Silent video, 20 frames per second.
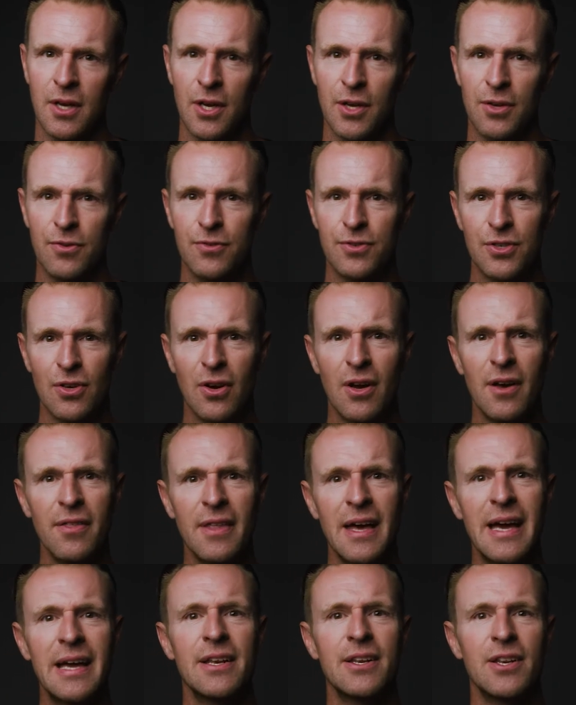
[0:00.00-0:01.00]
you saw
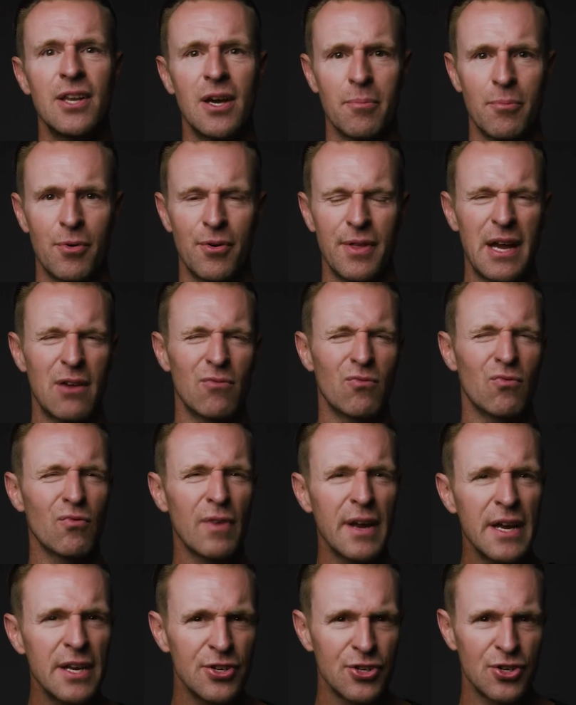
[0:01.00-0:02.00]
that number, that
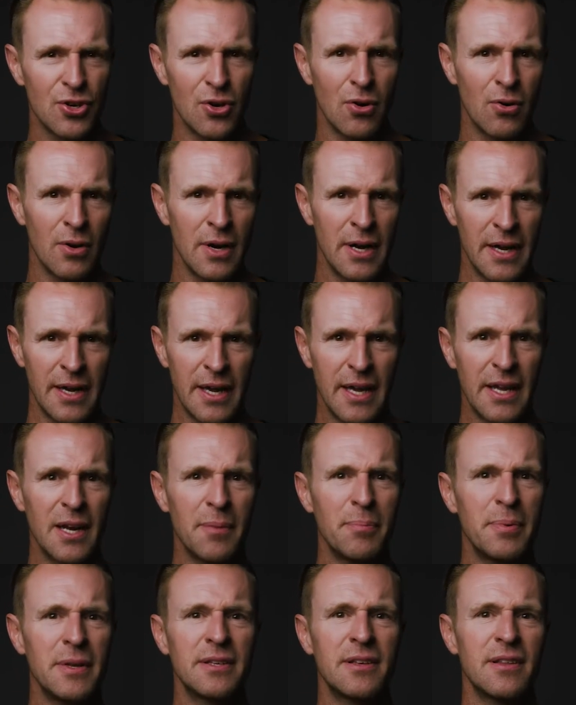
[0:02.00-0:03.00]
ratio, get
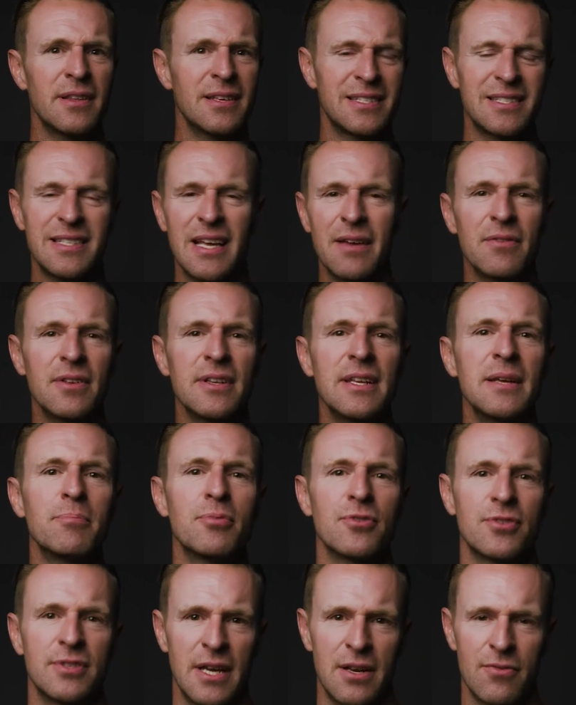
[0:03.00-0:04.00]
up into the
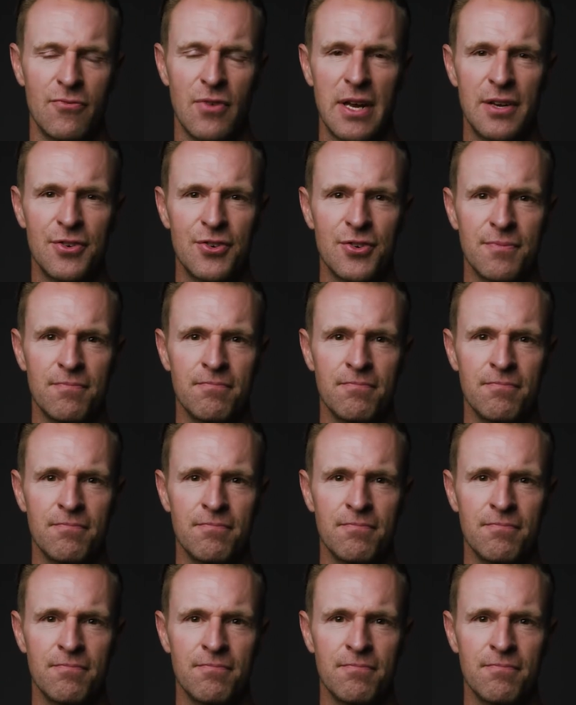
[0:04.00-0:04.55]
70% range.